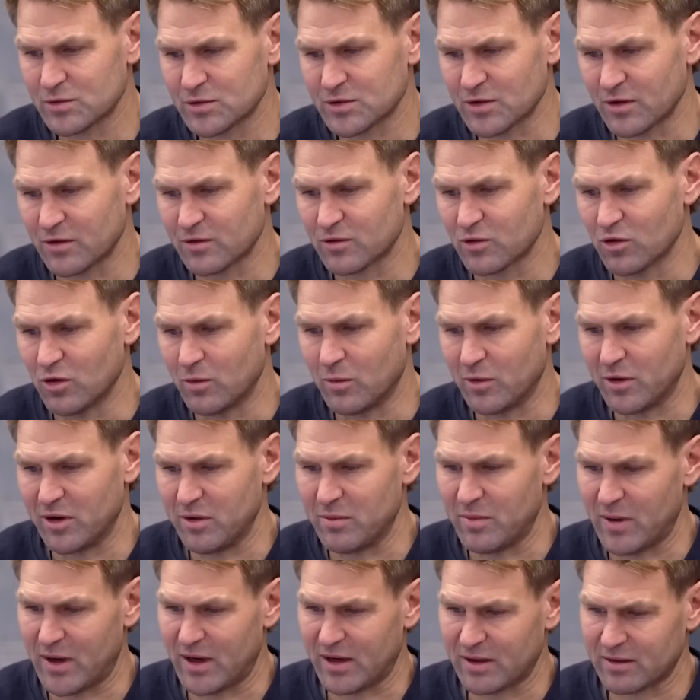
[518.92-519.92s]
So scoreboard
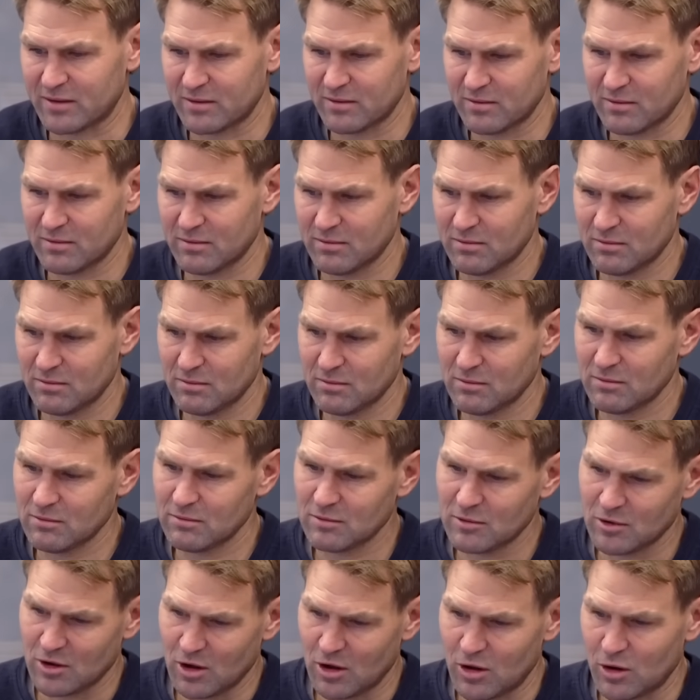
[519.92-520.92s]
impact,
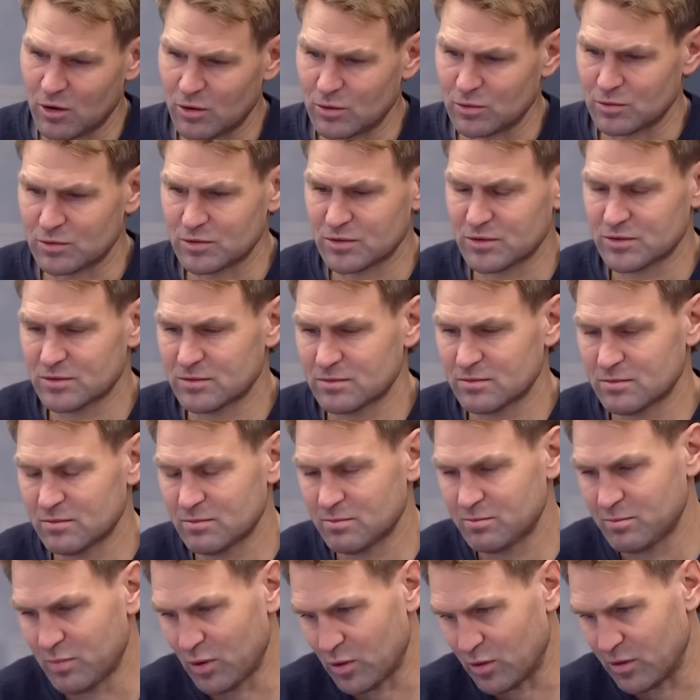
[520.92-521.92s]
goals,
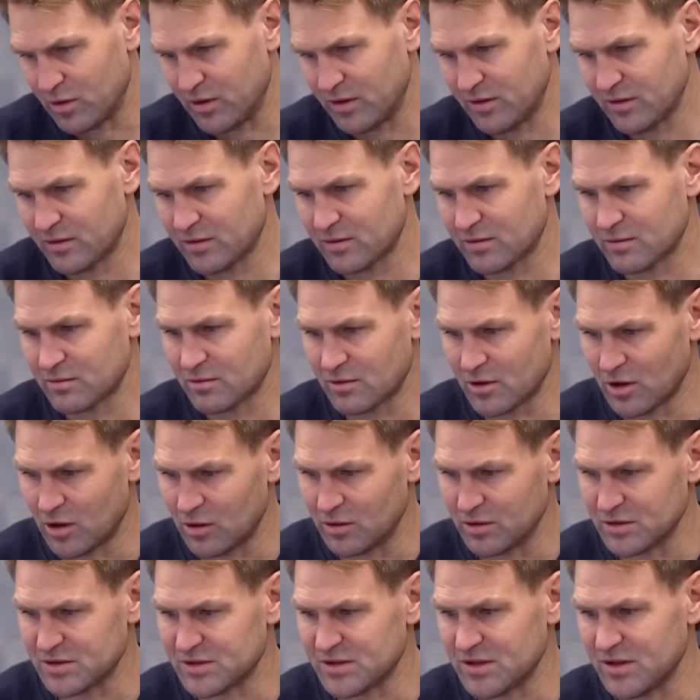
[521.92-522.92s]
points, goal
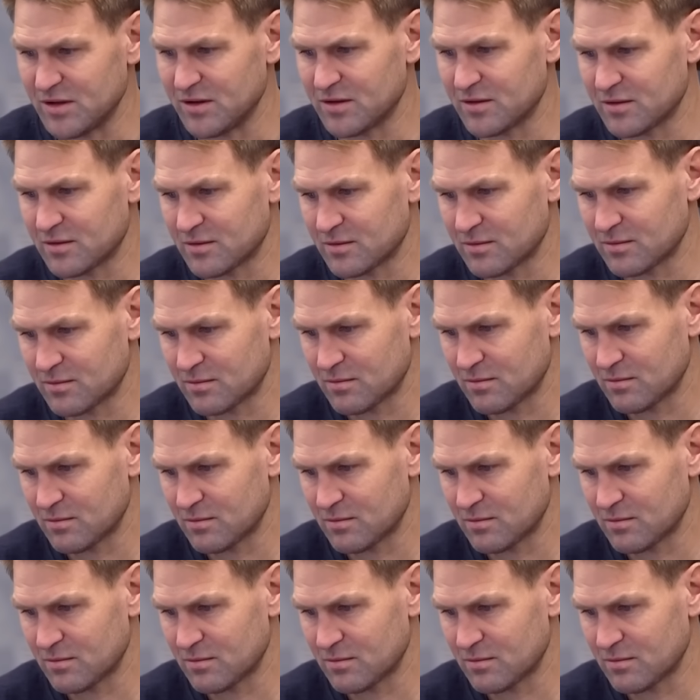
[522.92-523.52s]
assists.